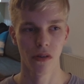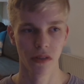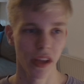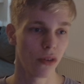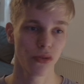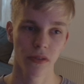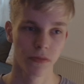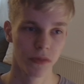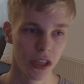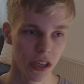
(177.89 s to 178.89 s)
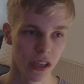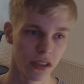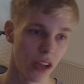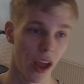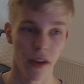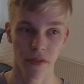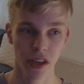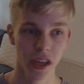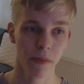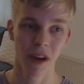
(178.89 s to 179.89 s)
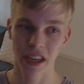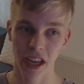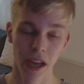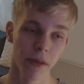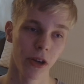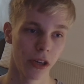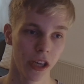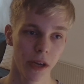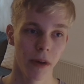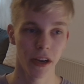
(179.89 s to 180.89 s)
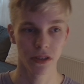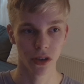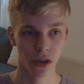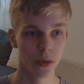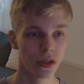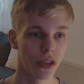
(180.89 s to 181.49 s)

They also have some tier lists. They have Gigabyte Gaming, or Gigabyte is the lowest.